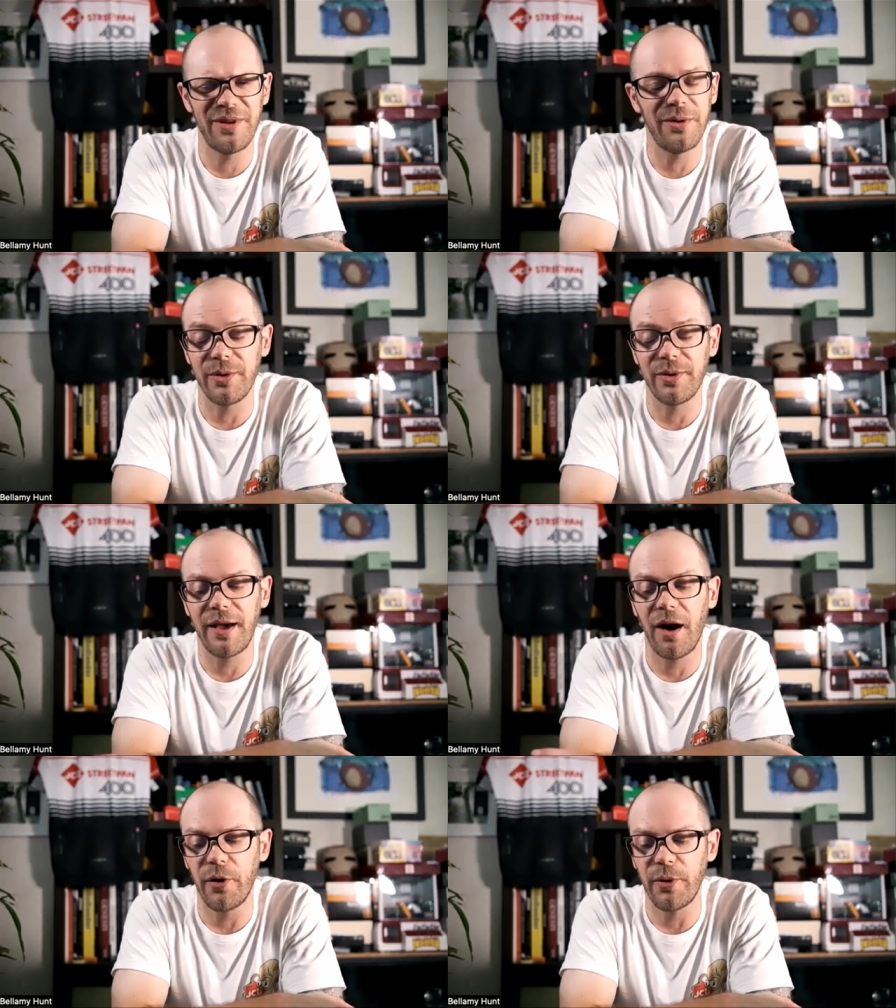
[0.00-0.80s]
well, they
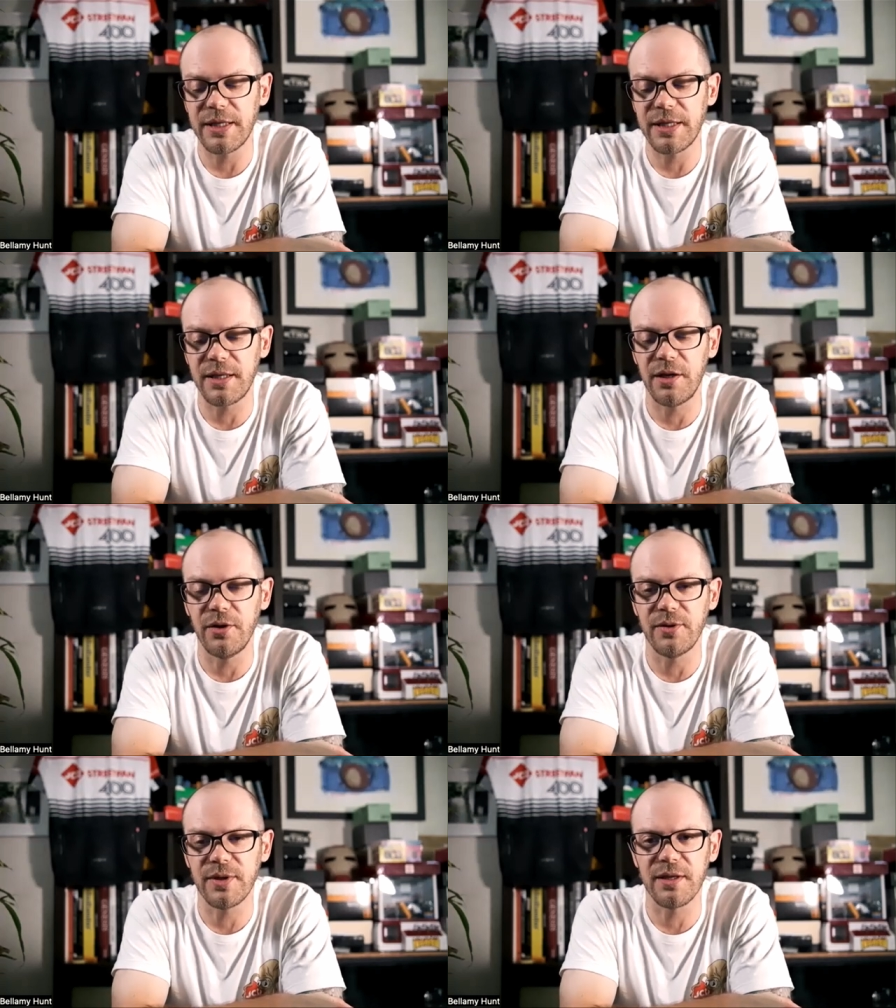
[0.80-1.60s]
are easy to
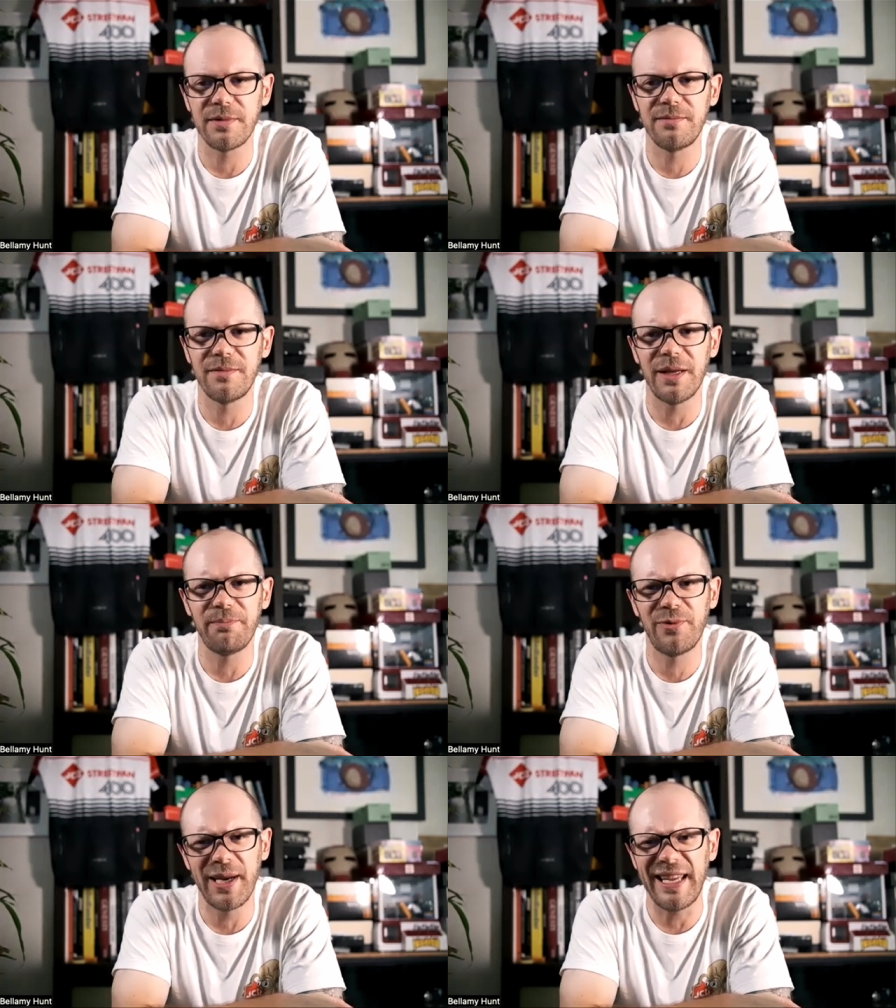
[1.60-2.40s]
use.
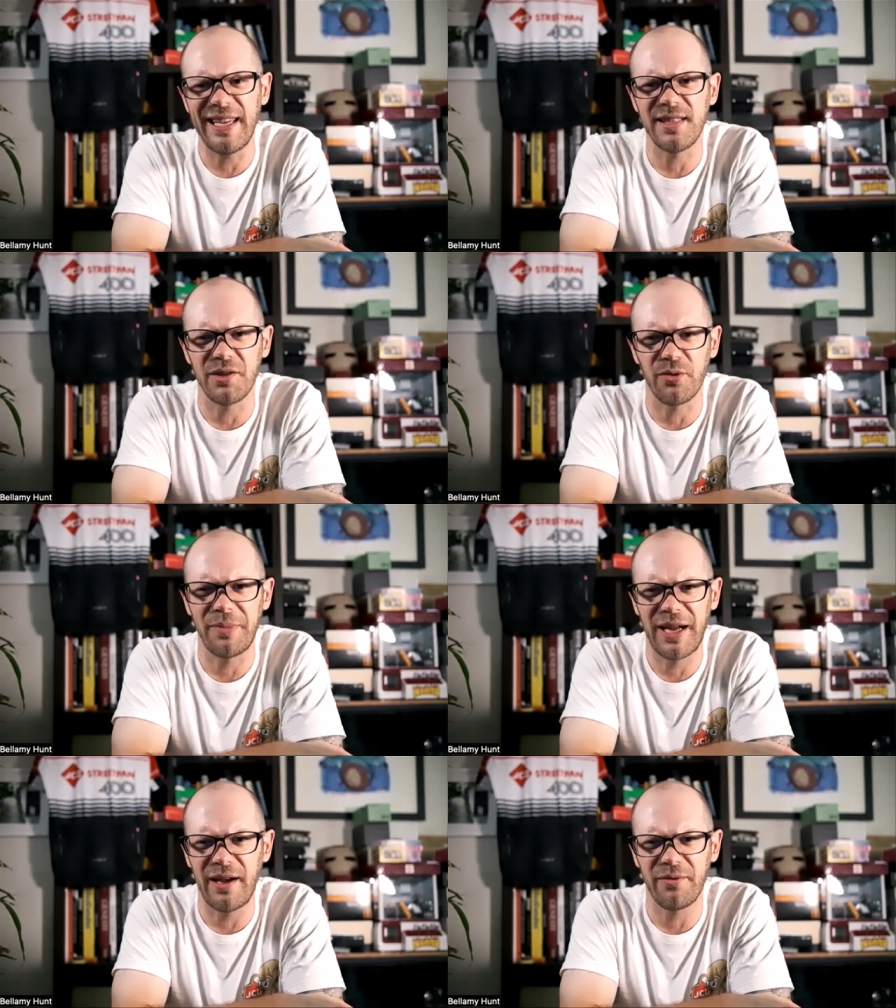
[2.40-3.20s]
It's pretty easy to
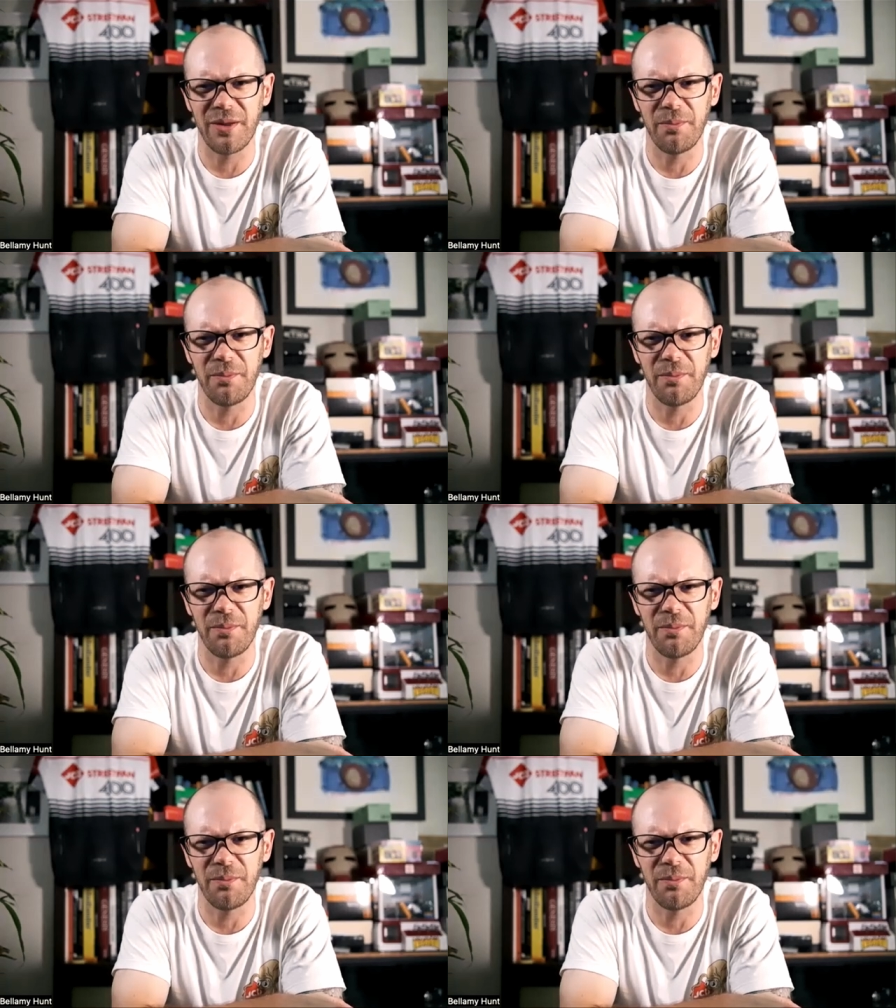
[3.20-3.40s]
repair for the